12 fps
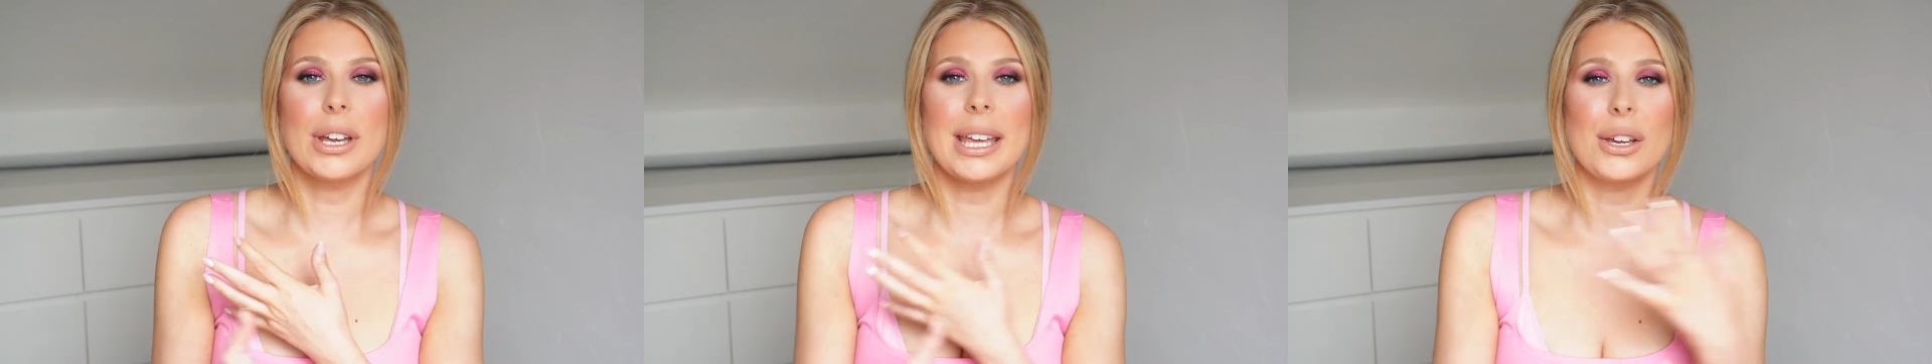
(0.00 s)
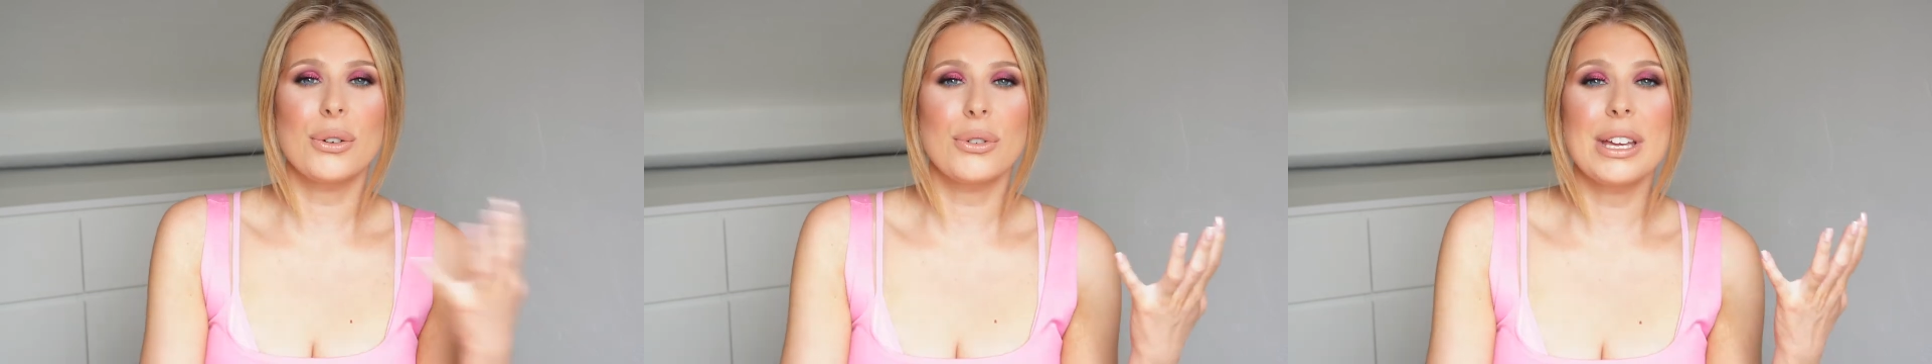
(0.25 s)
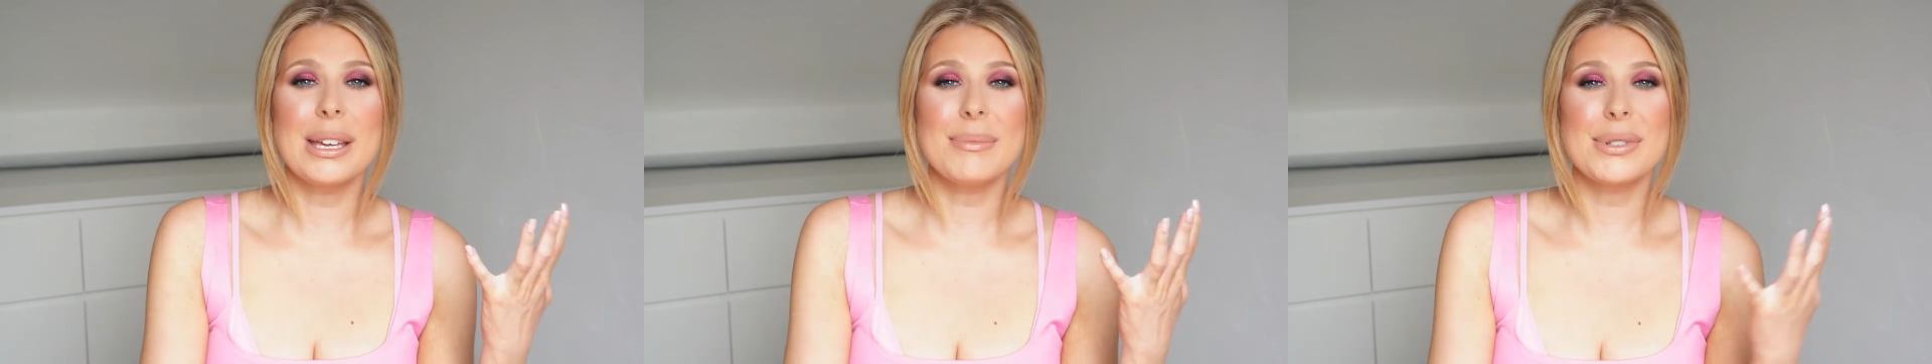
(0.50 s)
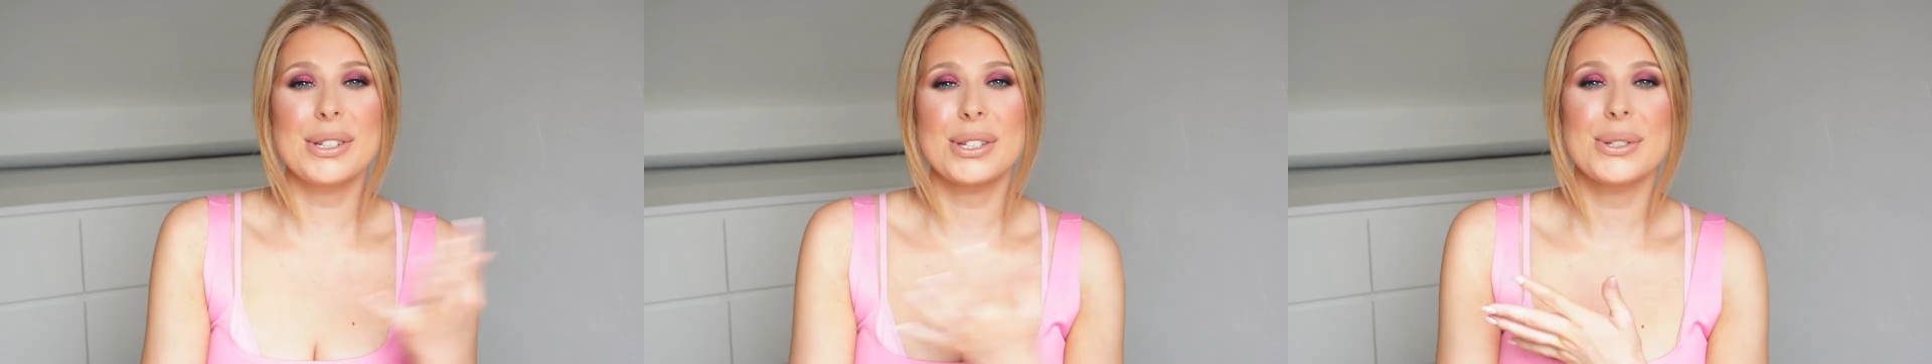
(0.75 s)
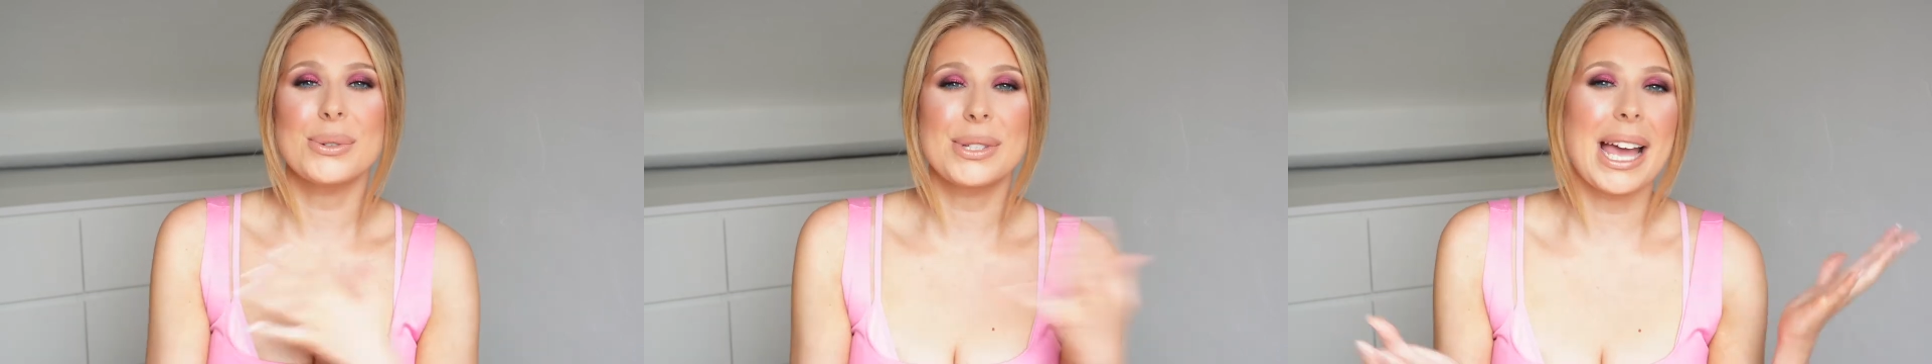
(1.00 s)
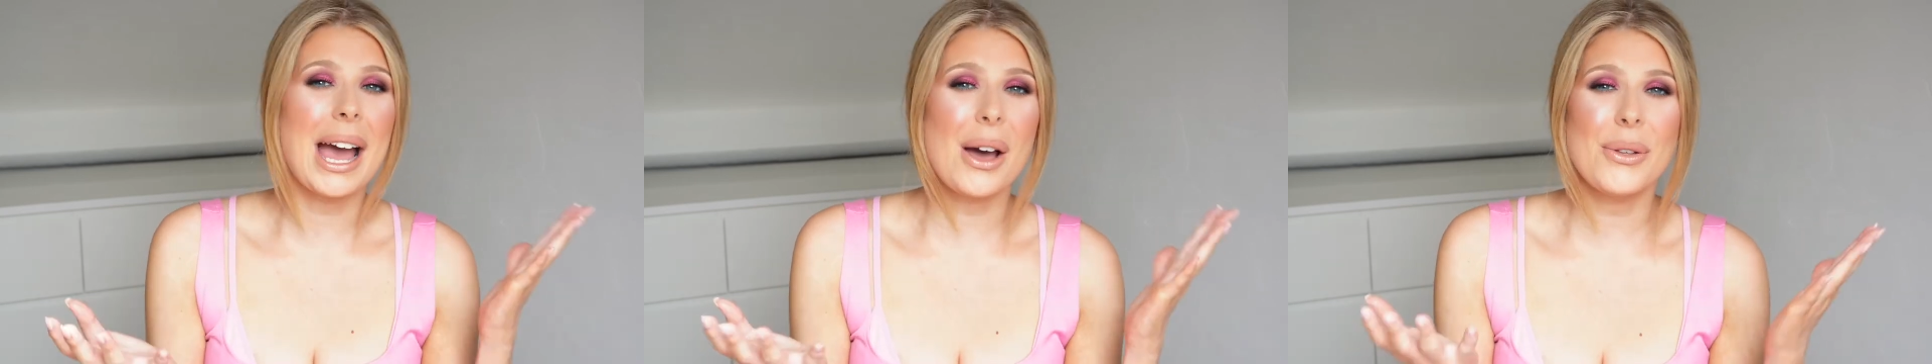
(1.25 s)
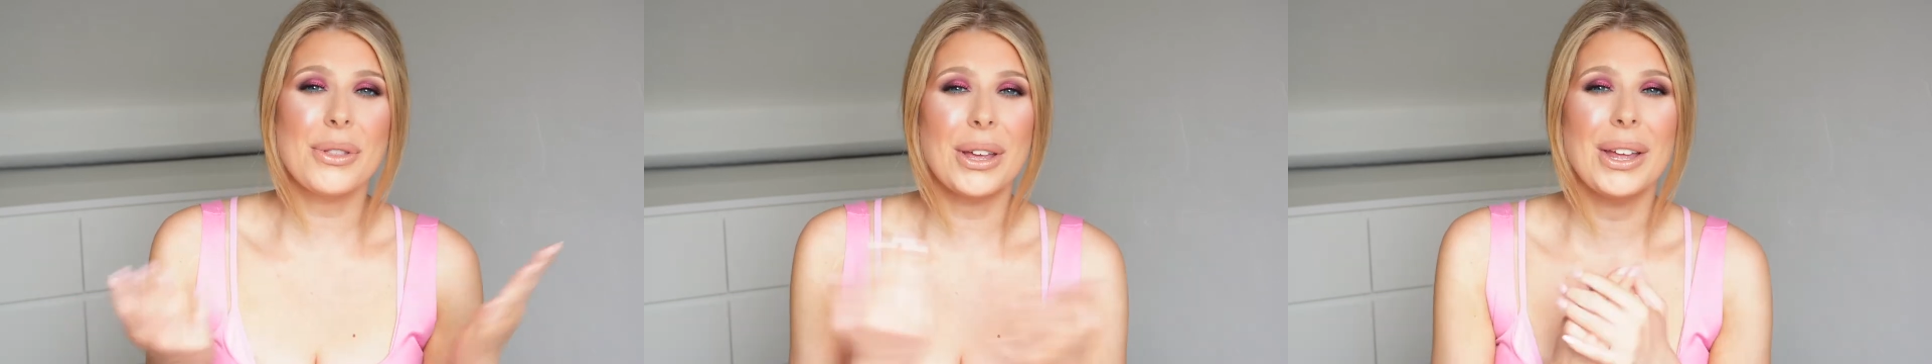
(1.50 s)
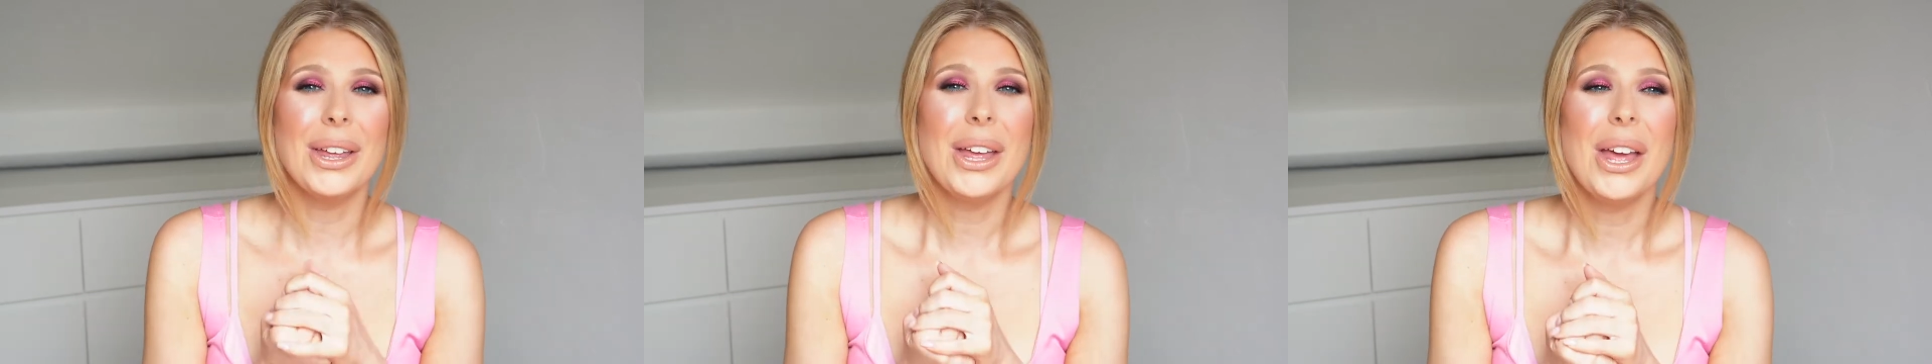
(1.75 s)
and get creams to sort it out,
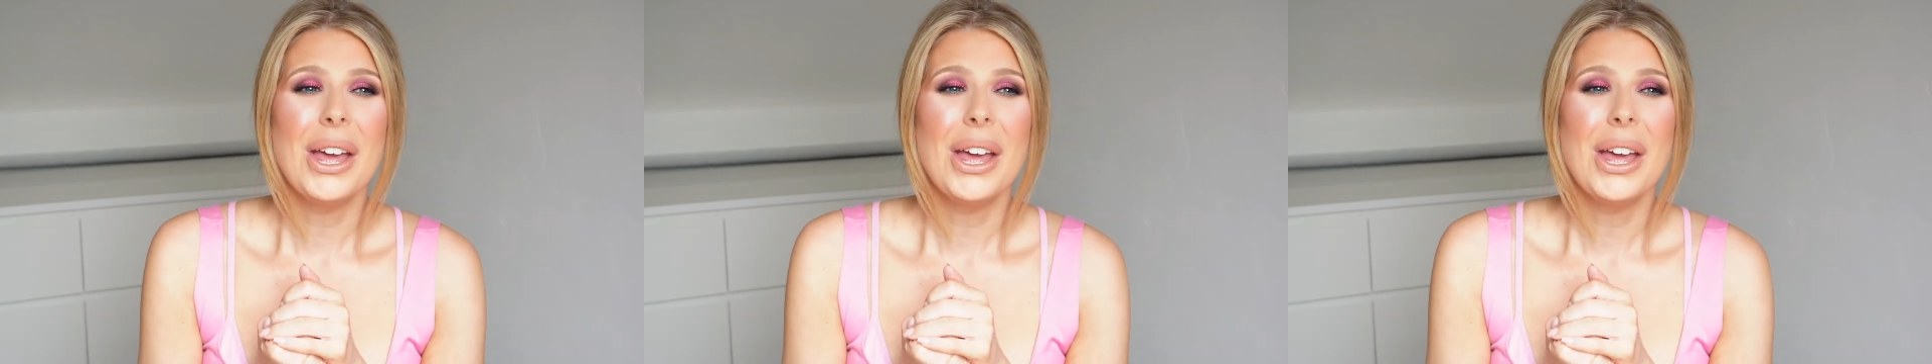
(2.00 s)
that